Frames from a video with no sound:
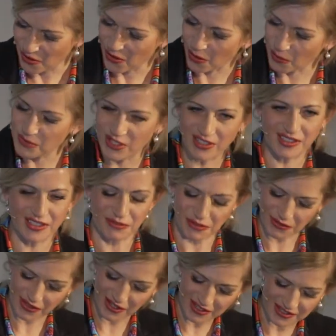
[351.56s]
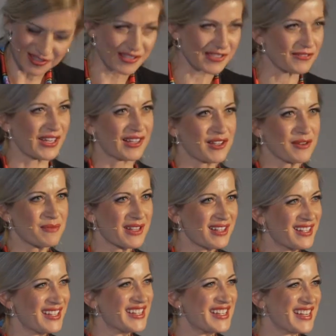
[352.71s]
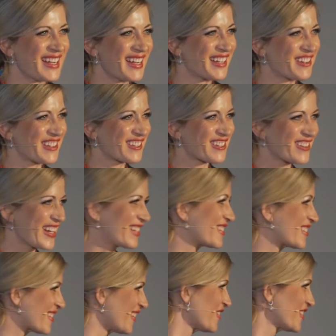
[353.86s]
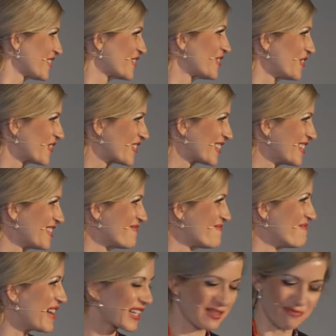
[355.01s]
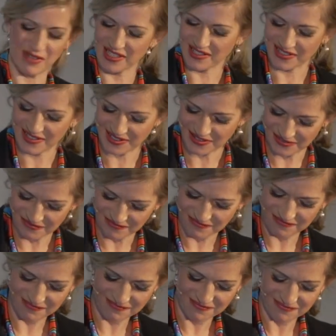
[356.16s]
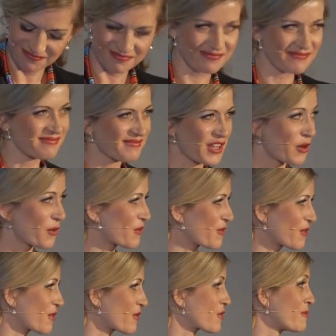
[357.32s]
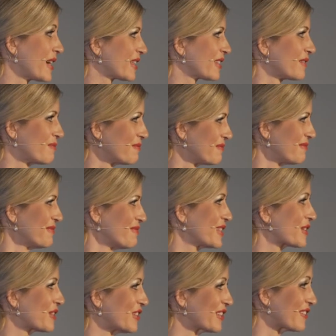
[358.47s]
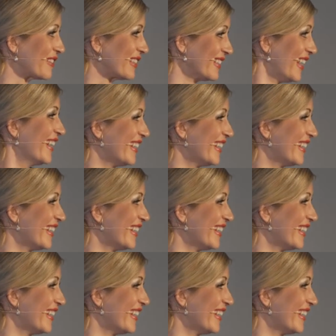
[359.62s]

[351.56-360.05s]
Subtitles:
object if you think this is valuable. You can create 1,000 token backed by this, or better, Bitcoin Queen,